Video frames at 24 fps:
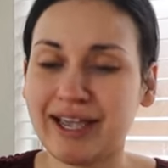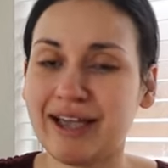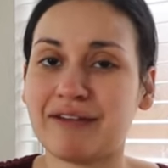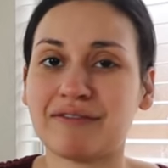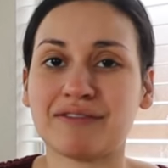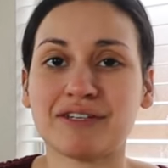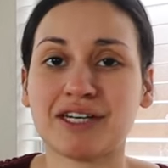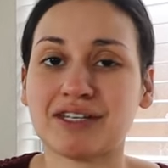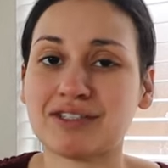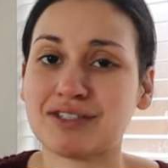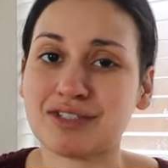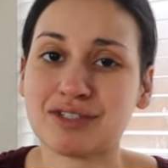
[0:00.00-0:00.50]
They
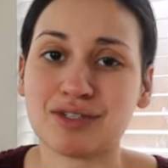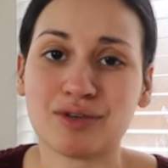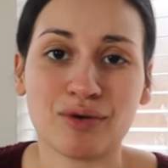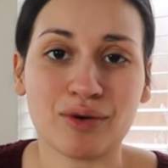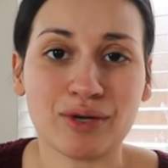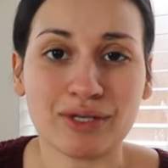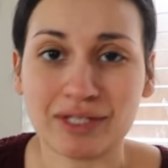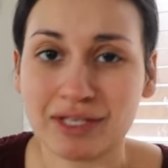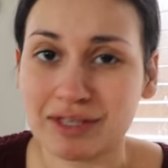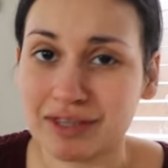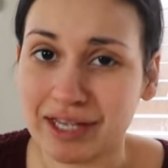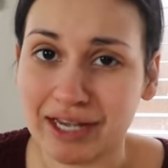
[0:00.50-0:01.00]
have tons of
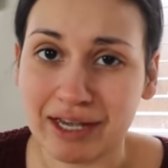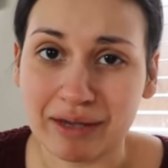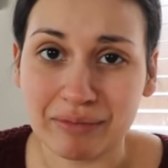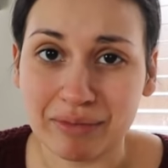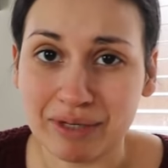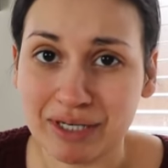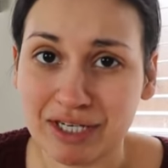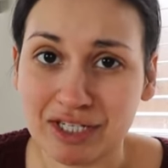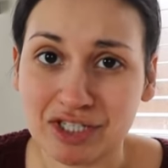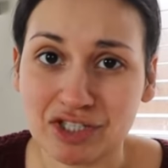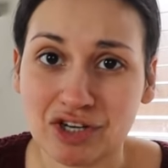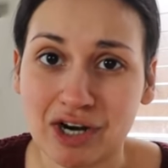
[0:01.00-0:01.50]
toys that they can
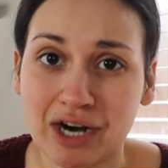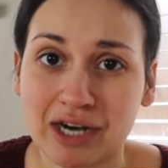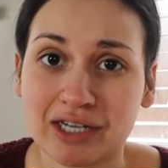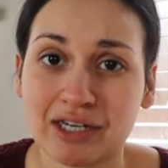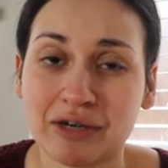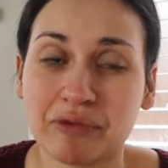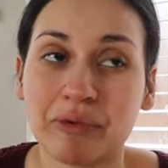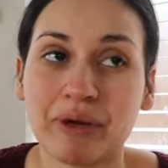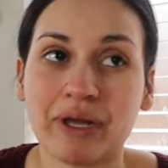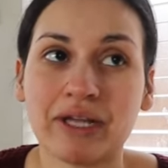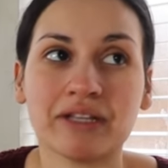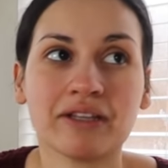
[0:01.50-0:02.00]
be
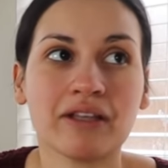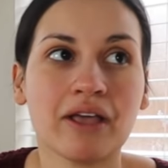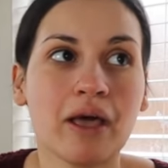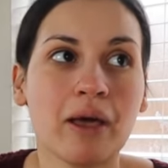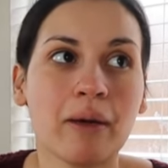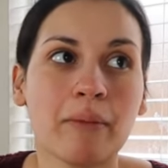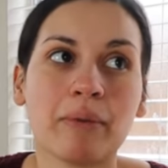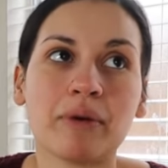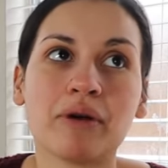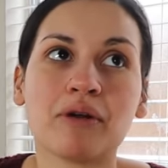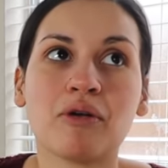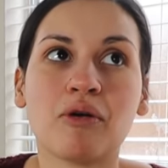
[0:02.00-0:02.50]
distracted with.
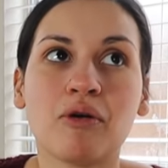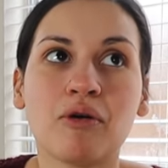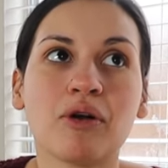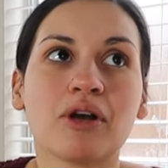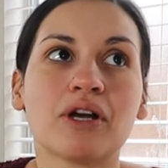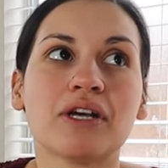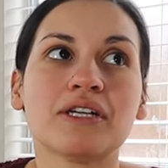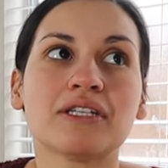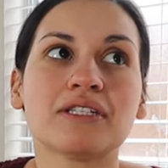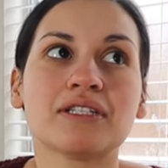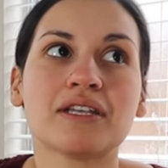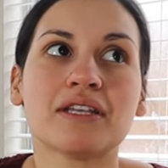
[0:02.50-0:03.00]
But of
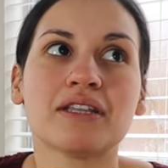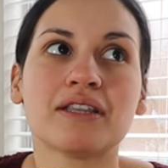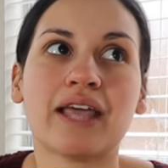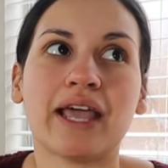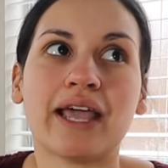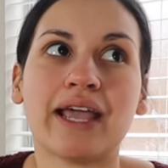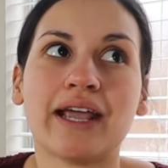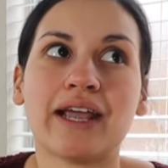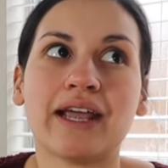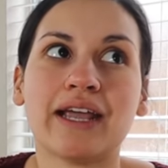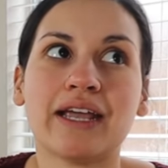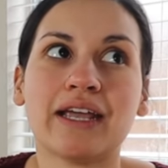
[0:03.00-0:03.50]
course,
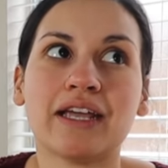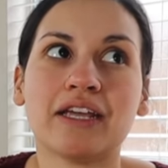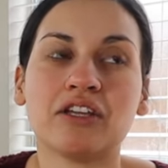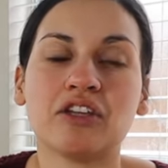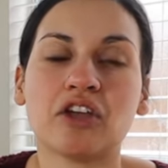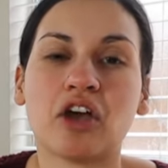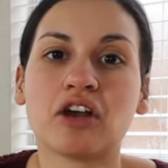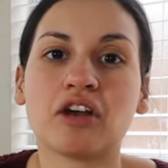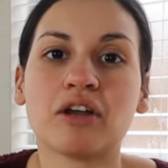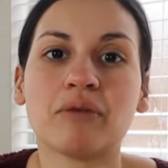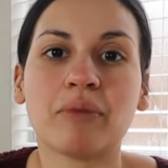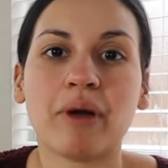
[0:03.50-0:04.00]

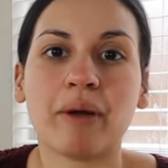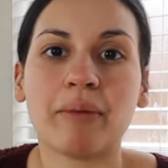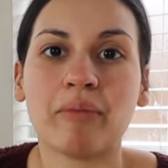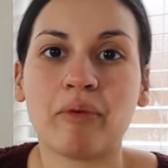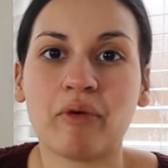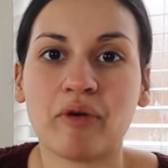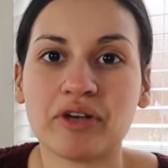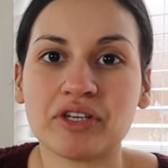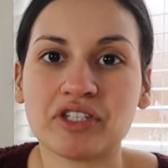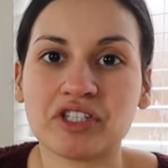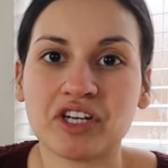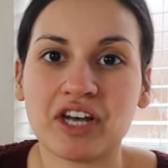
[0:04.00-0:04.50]
y'all know my
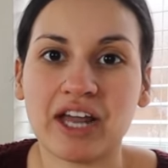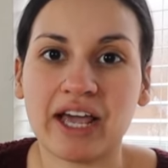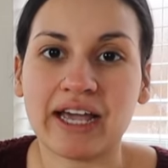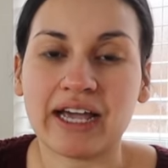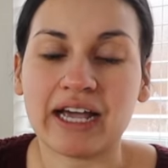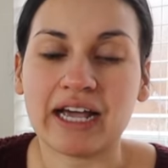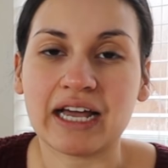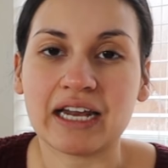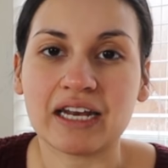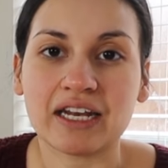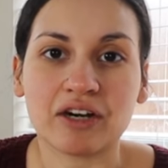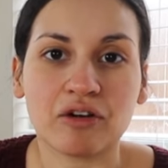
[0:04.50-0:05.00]
boys are
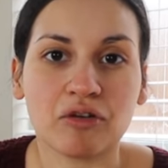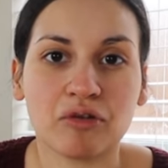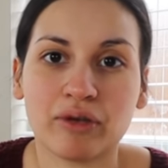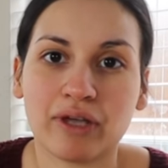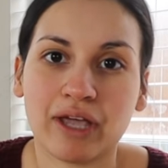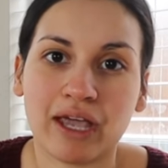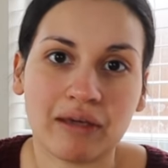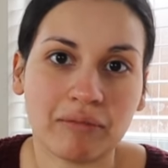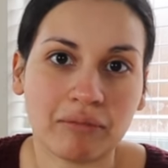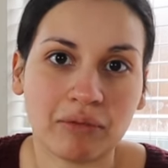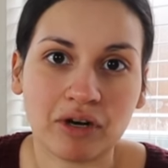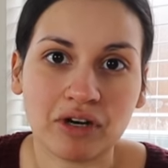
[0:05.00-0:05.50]
like little
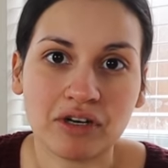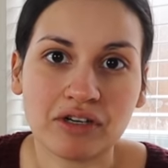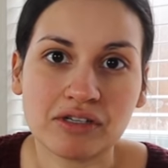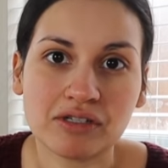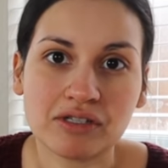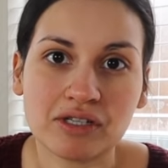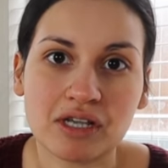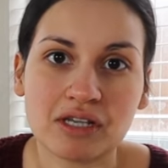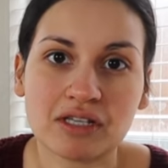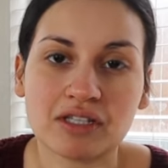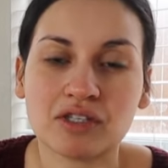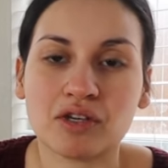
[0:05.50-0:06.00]

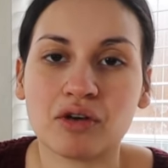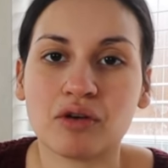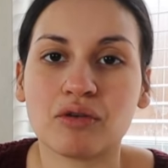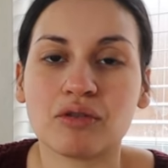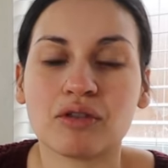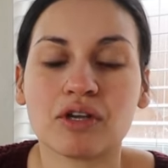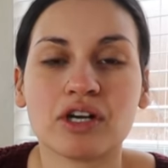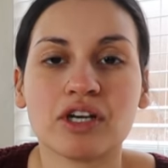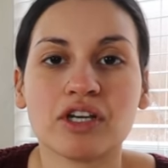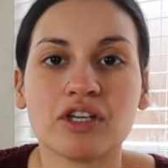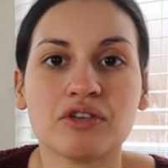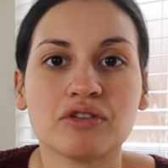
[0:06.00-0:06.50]
gamers. So
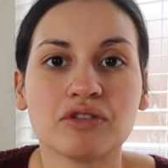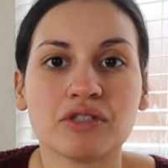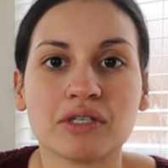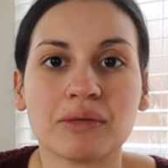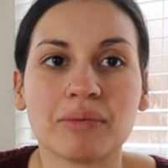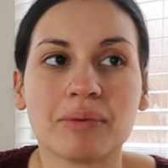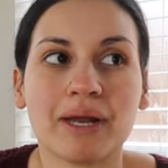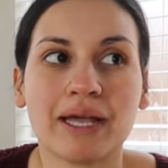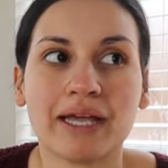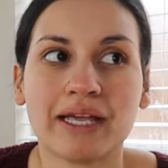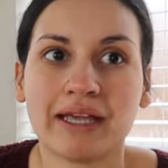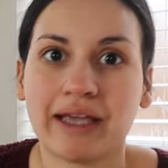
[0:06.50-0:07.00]
they're used to
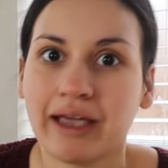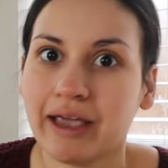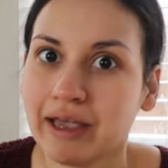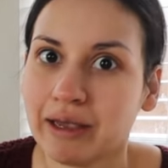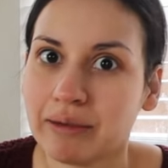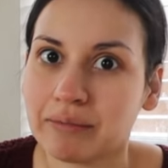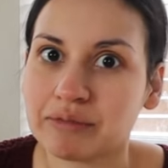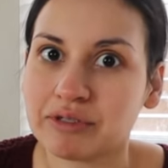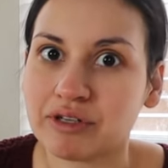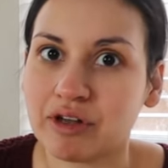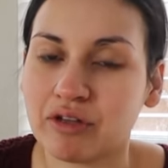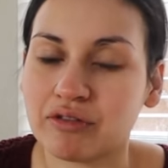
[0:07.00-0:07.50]
playing
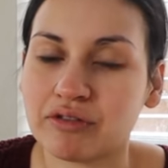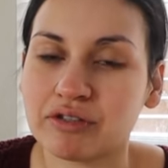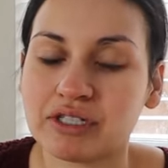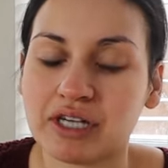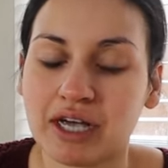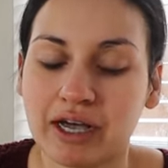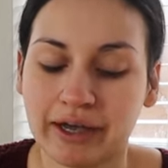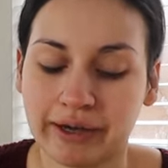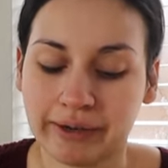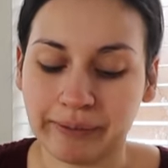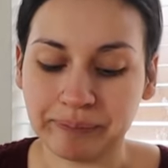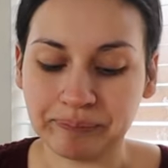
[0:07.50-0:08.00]
games all the
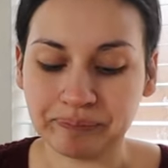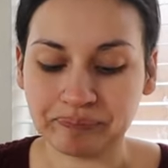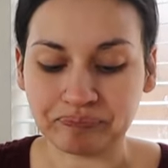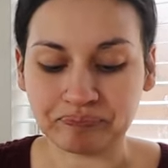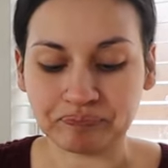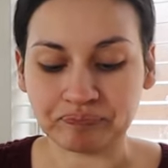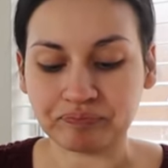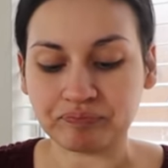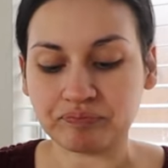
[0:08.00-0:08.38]
time.